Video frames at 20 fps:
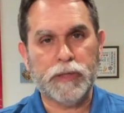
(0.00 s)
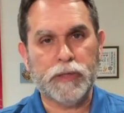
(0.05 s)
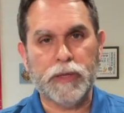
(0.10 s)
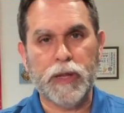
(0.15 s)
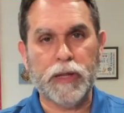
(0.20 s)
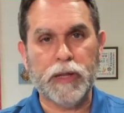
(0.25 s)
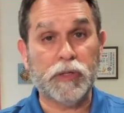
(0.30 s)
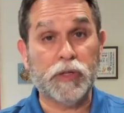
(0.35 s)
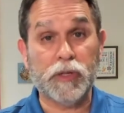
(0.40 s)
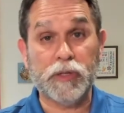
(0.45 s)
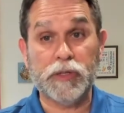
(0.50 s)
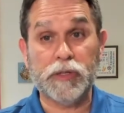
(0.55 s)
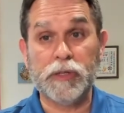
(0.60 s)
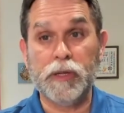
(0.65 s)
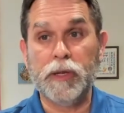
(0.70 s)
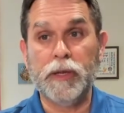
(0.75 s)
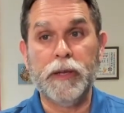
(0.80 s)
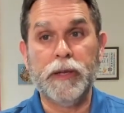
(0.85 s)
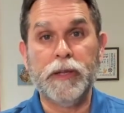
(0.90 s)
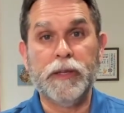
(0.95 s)
It's not
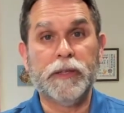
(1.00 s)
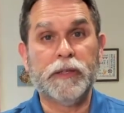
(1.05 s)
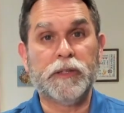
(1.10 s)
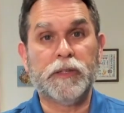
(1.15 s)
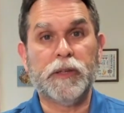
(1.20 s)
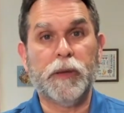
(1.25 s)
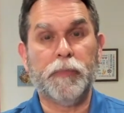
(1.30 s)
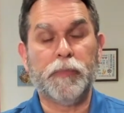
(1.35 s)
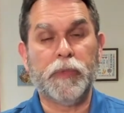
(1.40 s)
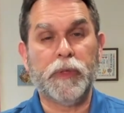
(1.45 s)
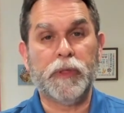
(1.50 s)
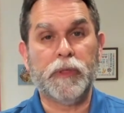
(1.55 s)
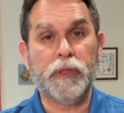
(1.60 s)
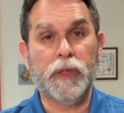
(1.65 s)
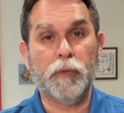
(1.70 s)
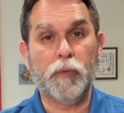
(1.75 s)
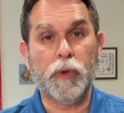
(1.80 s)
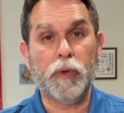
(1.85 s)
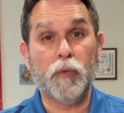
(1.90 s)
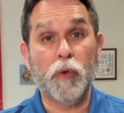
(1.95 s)
just something
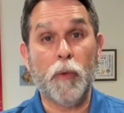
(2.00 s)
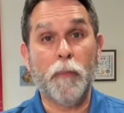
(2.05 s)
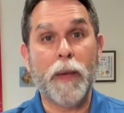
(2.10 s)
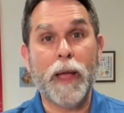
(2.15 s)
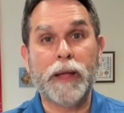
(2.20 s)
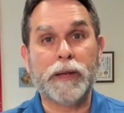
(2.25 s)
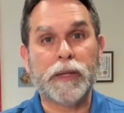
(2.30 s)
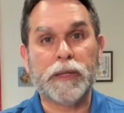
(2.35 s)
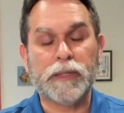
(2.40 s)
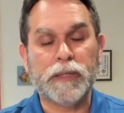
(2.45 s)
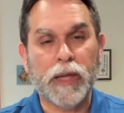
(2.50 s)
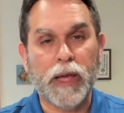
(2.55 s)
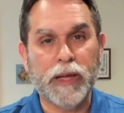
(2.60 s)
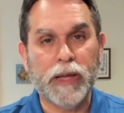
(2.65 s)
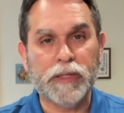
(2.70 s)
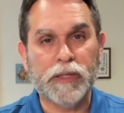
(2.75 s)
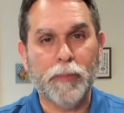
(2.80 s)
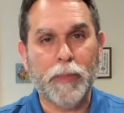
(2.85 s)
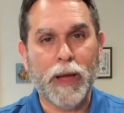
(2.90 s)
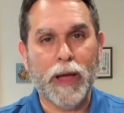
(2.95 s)
that we
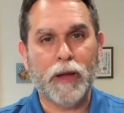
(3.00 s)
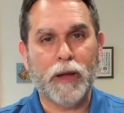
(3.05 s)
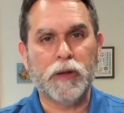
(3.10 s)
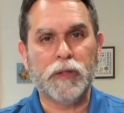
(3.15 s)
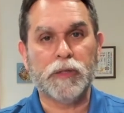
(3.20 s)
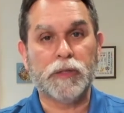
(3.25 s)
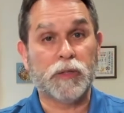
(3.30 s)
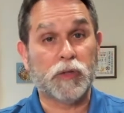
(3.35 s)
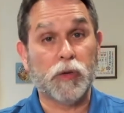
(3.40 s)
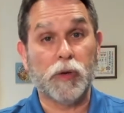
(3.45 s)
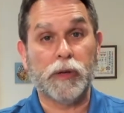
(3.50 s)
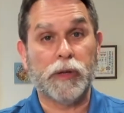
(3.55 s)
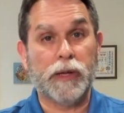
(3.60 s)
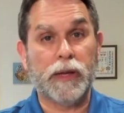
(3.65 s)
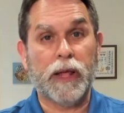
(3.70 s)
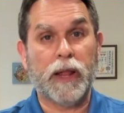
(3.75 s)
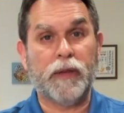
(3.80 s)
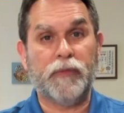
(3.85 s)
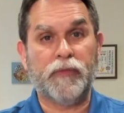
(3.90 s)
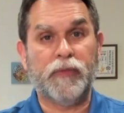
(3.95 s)
romanticize about. It's
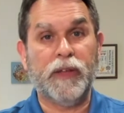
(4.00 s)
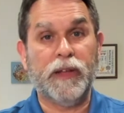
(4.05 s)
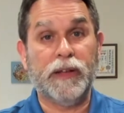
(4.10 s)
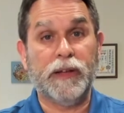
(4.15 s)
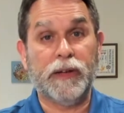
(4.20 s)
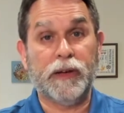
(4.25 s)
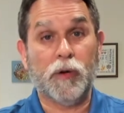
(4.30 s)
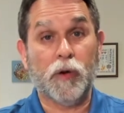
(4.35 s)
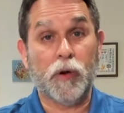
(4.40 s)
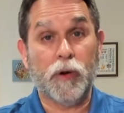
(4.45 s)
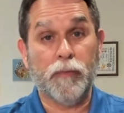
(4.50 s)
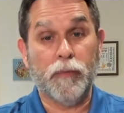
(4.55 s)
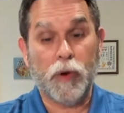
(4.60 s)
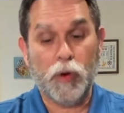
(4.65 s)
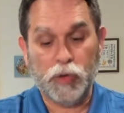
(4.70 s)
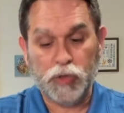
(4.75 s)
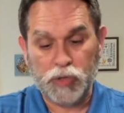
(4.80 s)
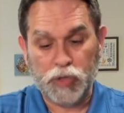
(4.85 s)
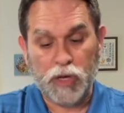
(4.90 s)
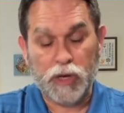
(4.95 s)
certainly not a feeling or
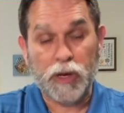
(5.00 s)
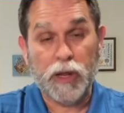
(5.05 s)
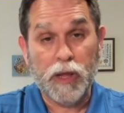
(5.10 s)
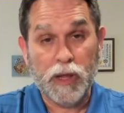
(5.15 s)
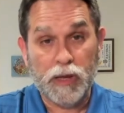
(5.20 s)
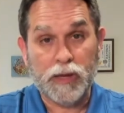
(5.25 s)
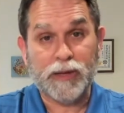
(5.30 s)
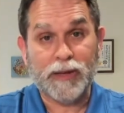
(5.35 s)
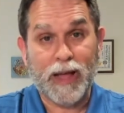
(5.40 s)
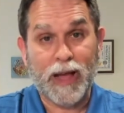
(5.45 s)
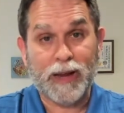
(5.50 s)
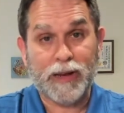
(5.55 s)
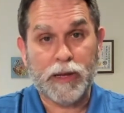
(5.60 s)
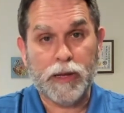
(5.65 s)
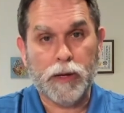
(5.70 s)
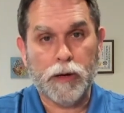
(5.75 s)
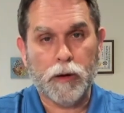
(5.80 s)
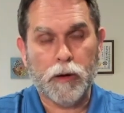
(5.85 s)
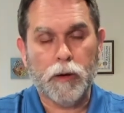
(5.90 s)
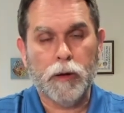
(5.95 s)
emotion, not
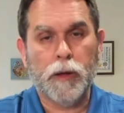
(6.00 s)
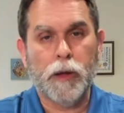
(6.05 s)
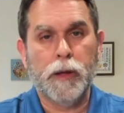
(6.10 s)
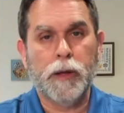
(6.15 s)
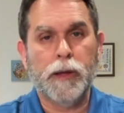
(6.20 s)
here.